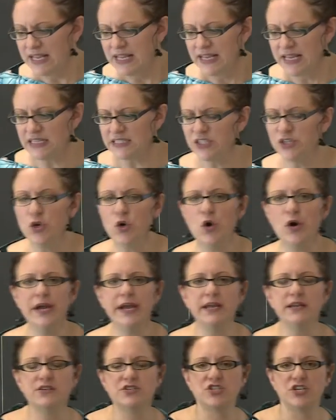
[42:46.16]

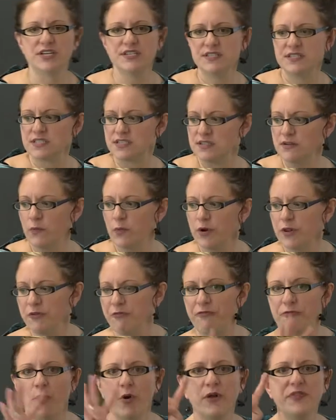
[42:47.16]
Illinois just, we're the
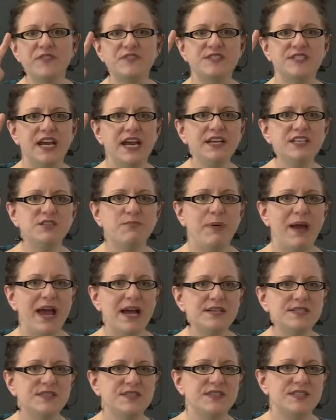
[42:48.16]
fourth state to
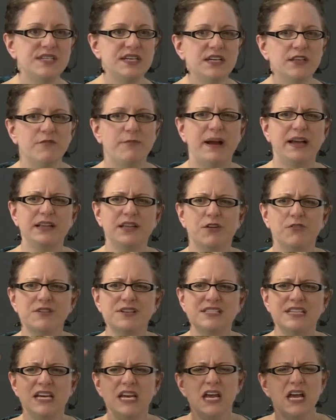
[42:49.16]
pass the seal of
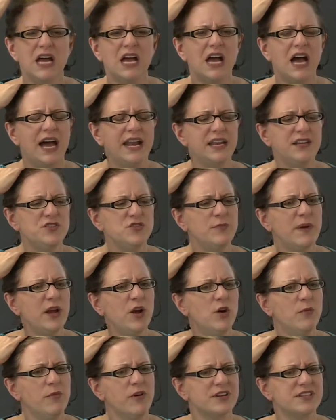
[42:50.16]
biliteracy. I didn't do my
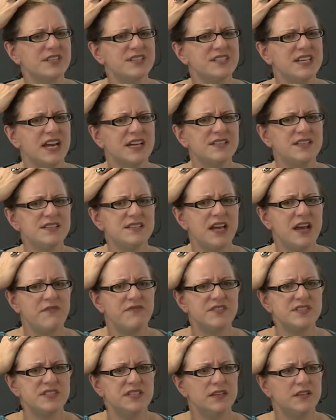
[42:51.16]
homework. Does Texas have
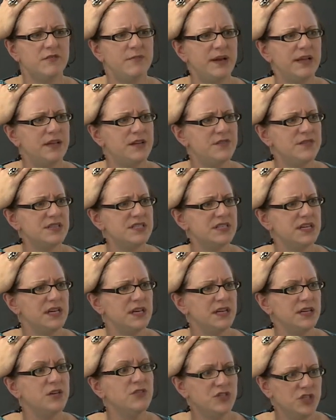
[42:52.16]
the seal of
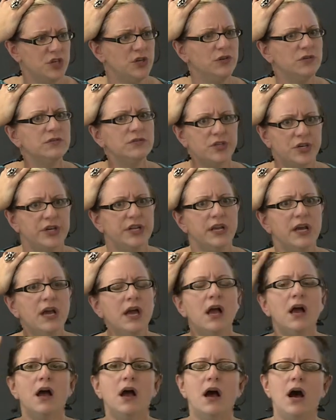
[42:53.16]
biliteracy? You do? Good.
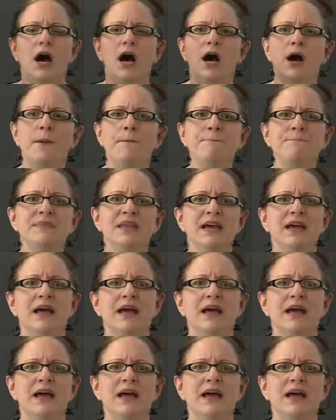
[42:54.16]
Um,